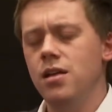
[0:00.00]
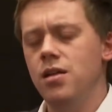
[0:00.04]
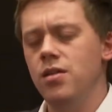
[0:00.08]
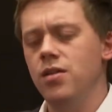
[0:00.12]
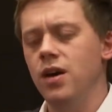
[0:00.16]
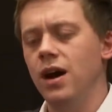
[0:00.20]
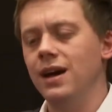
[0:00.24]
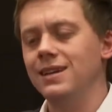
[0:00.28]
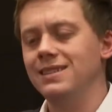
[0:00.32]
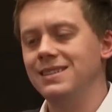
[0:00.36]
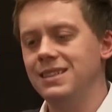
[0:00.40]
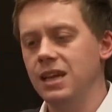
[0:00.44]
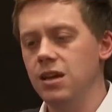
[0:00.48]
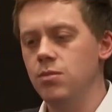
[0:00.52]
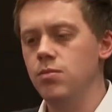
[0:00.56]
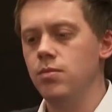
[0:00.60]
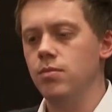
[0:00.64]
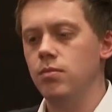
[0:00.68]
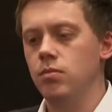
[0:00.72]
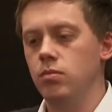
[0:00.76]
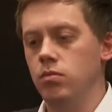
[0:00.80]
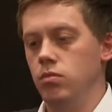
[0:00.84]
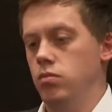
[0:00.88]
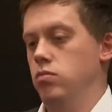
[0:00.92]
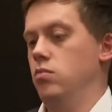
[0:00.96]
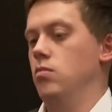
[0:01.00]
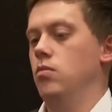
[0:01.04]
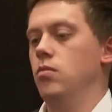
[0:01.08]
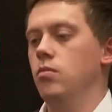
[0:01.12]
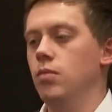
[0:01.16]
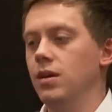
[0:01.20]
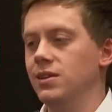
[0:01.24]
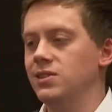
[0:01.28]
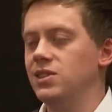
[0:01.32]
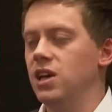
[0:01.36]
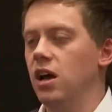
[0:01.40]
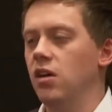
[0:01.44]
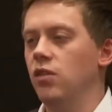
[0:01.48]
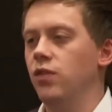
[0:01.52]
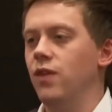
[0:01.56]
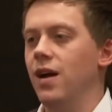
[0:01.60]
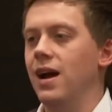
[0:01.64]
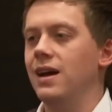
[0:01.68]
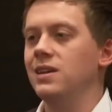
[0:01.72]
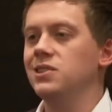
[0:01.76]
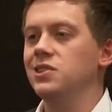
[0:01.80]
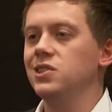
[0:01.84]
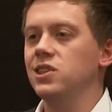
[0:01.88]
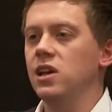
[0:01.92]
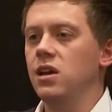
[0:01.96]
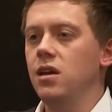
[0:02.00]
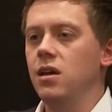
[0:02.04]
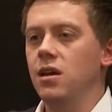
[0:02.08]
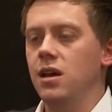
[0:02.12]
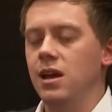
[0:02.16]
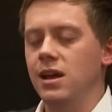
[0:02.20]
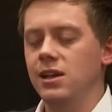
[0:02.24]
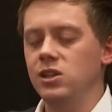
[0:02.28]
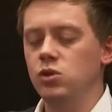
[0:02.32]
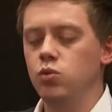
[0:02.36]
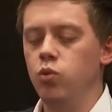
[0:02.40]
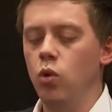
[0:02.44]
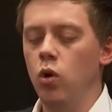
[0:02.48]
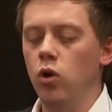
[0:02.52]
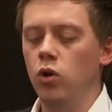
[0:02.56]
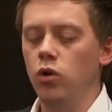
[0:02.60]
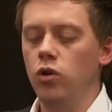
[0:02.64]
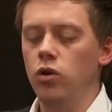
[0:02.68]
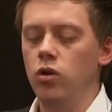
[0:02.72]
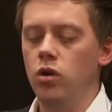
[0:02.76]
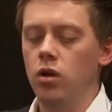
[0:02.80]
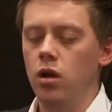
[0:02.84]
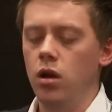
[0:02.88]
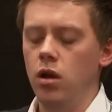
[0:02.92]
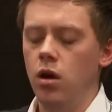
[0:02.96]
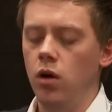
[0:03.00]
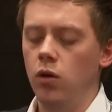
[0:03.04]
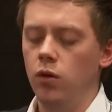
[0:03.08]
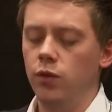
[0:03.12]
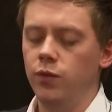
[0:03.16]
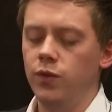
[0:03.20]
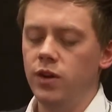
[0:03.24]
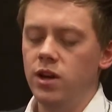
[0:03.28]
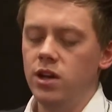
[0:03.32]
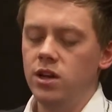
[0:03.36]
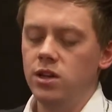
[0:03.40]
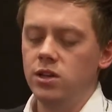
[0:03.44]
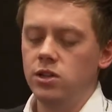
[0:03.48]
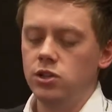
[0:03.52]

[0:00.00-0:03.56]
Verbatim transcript: that I see myself as is one of